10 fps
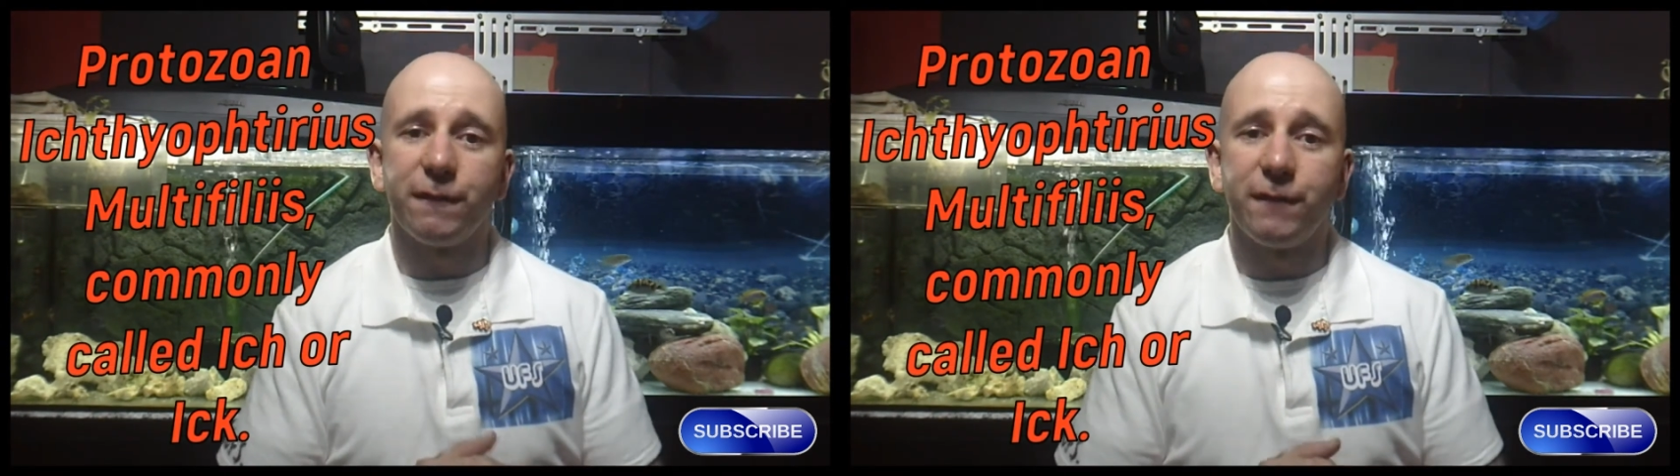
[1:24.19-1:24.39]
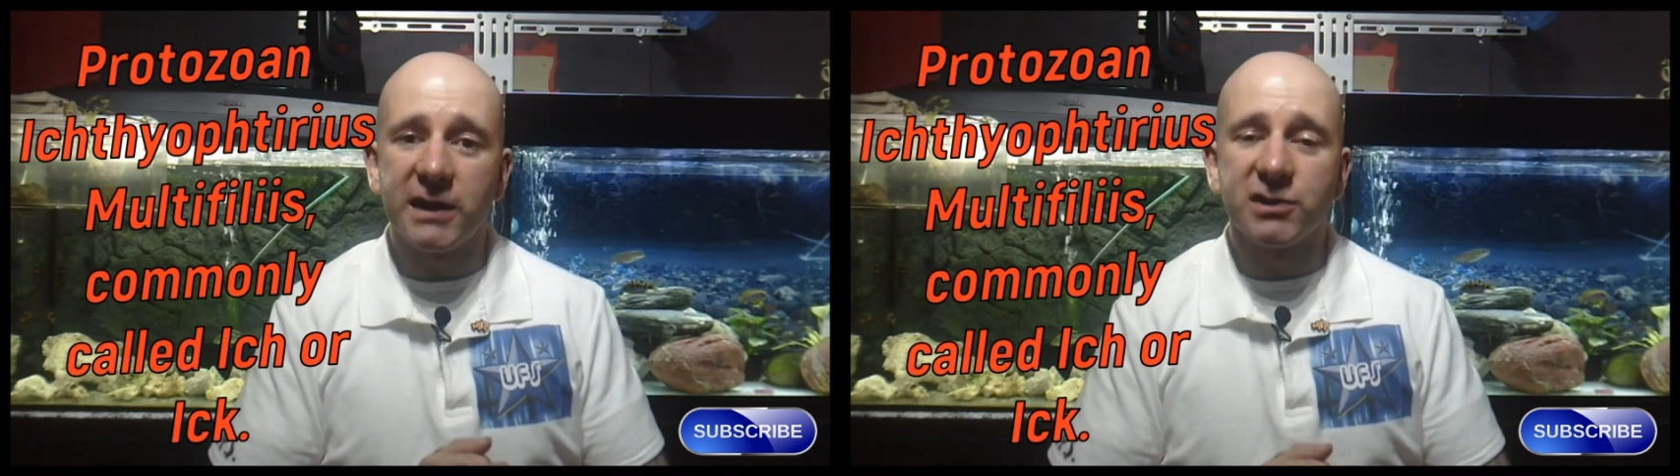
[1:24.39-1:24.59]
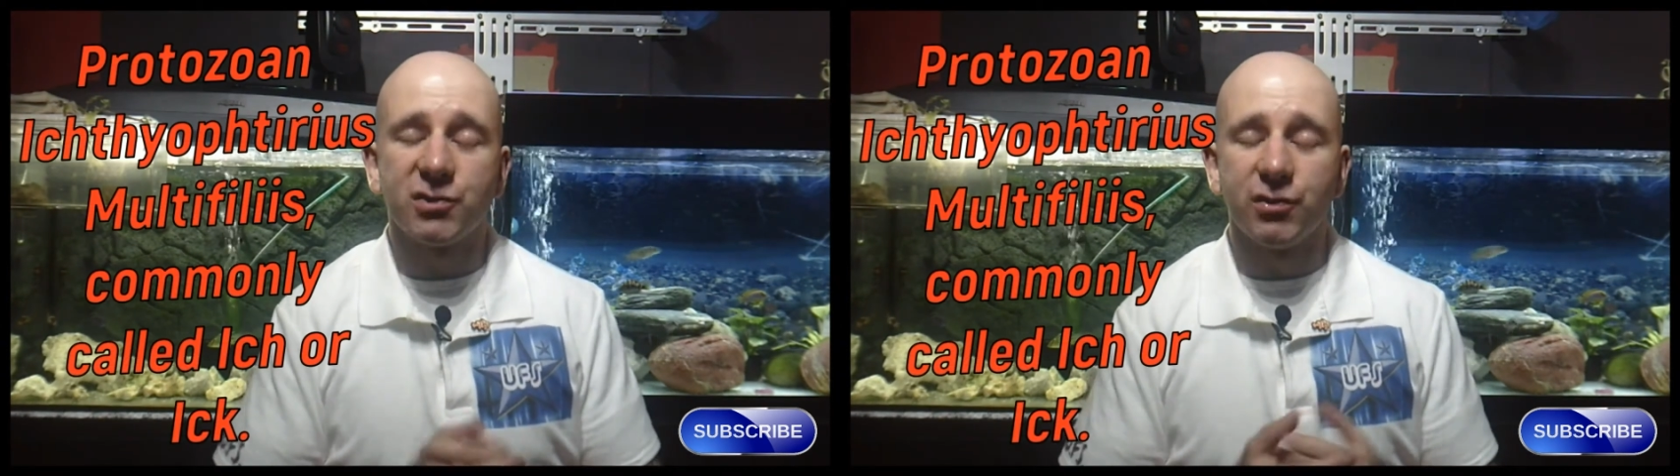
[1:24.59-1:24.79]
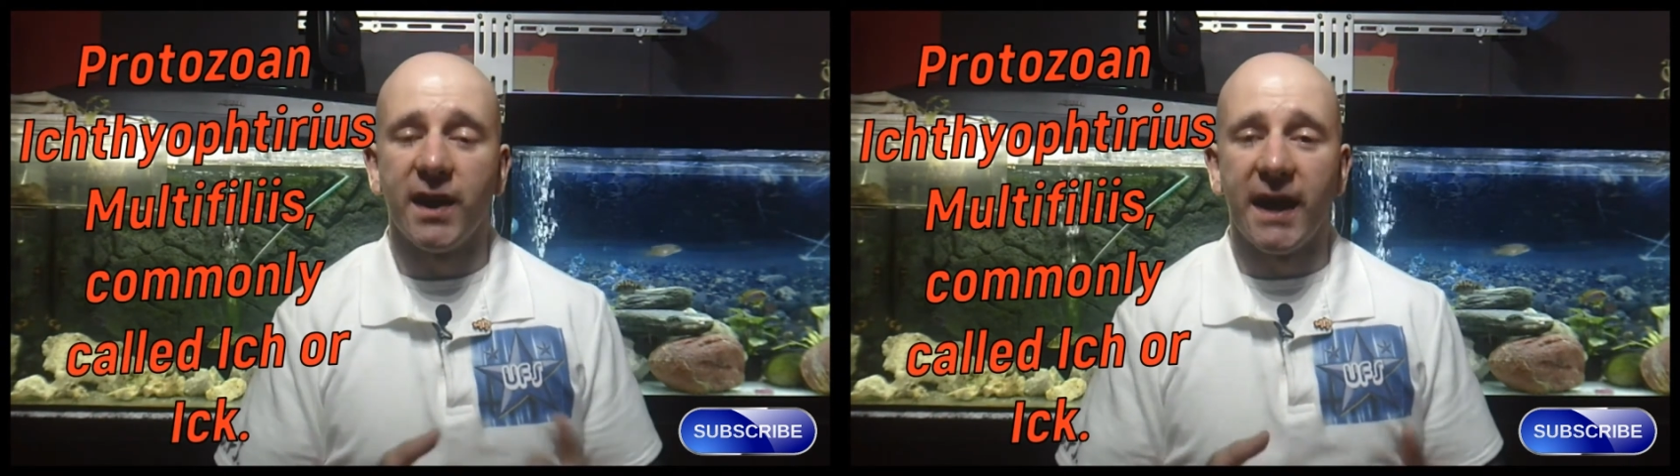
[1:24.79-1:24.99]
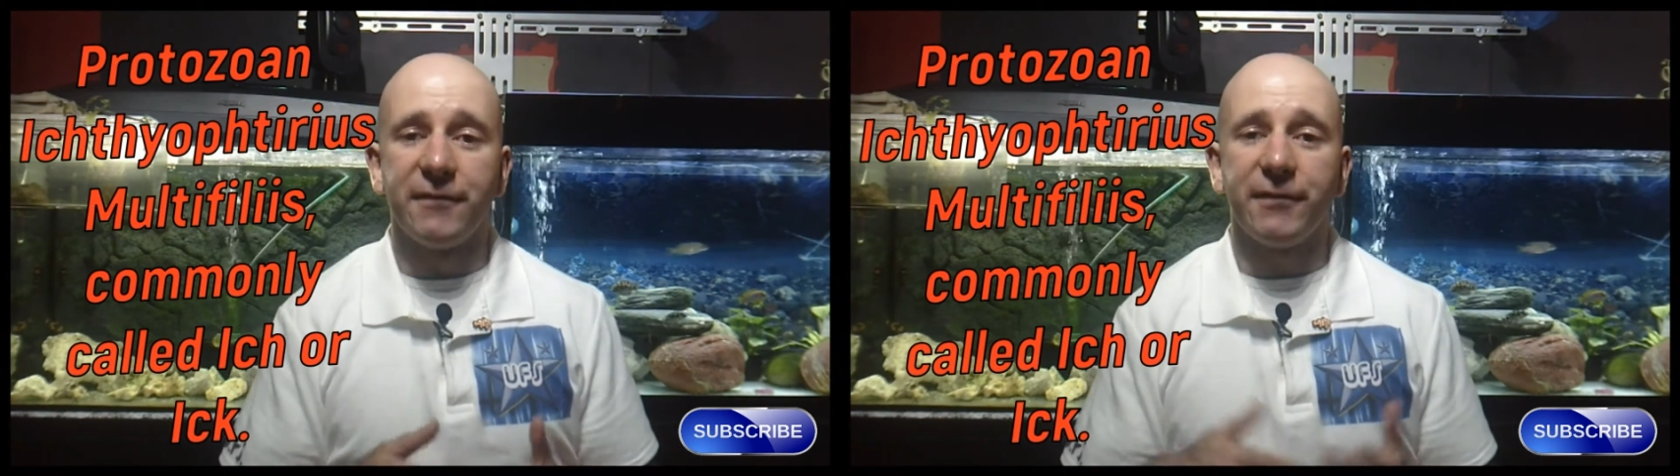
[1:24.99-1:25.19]
fish to
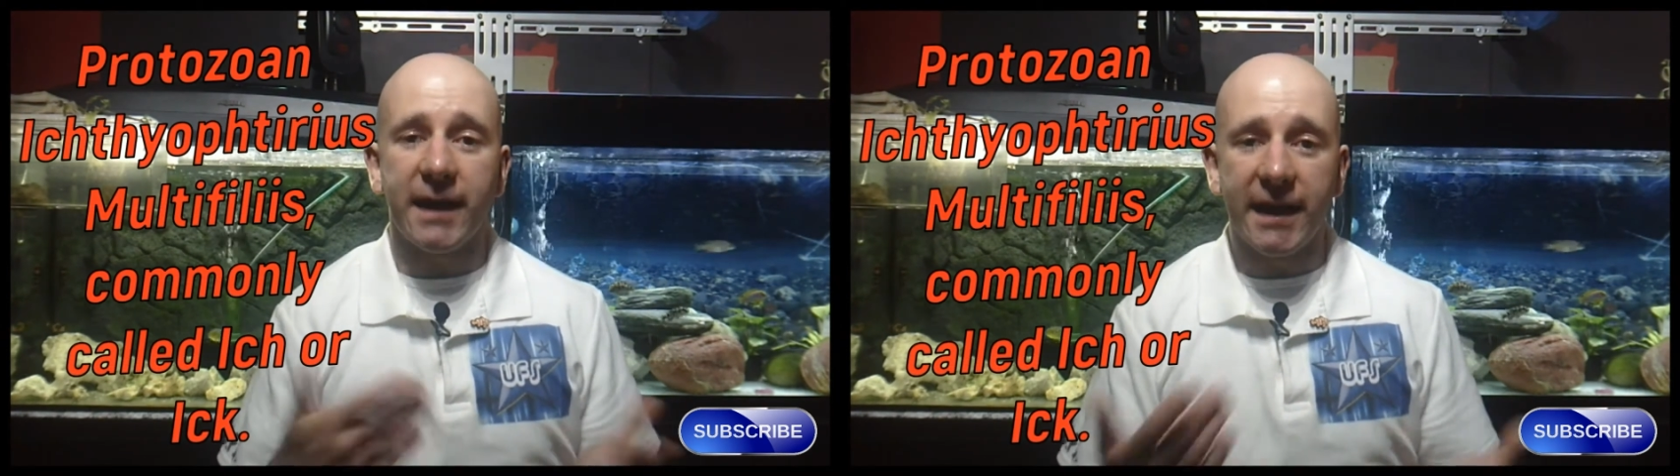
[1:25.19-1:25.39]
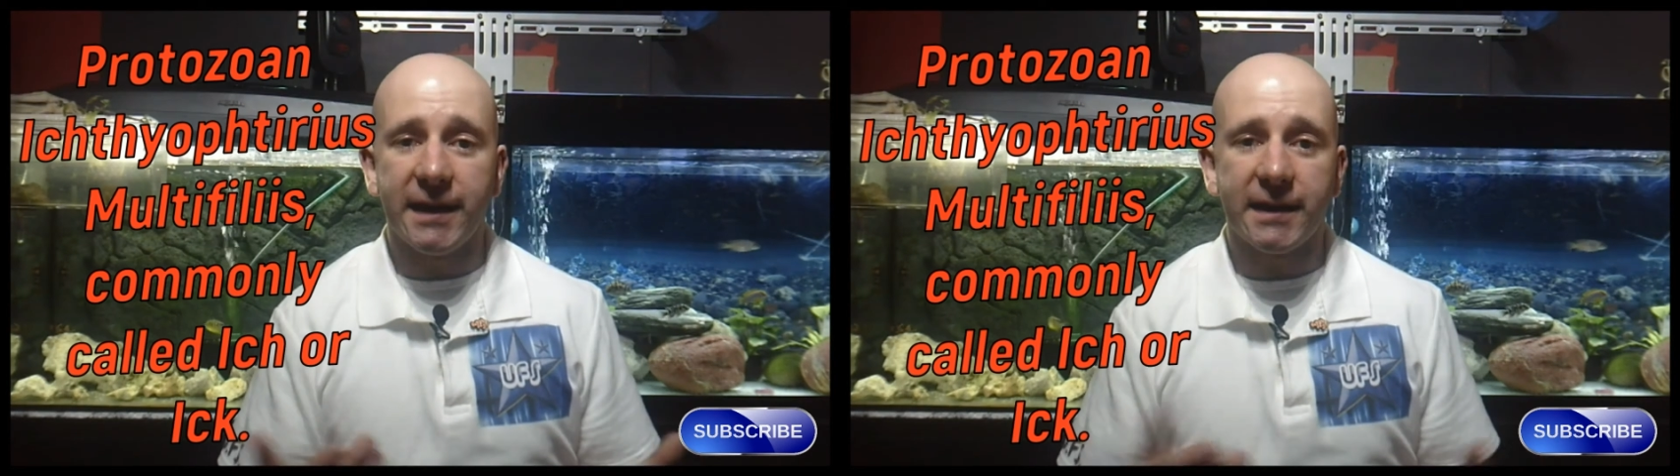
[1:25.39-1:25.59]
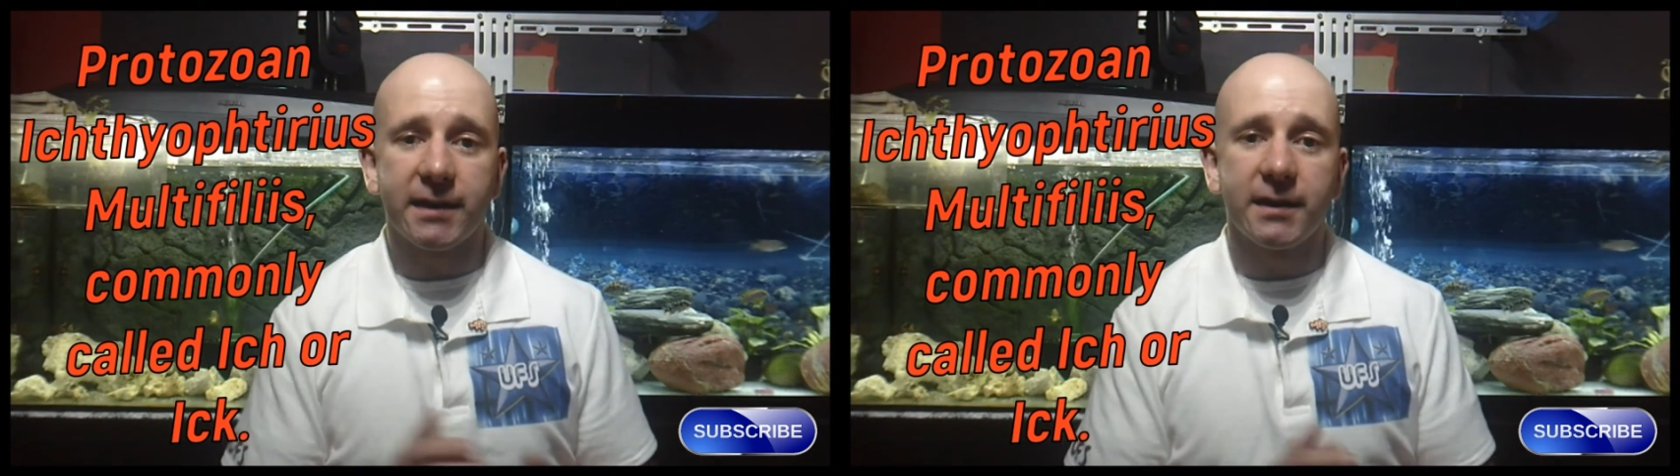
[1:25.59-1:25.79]
have ick.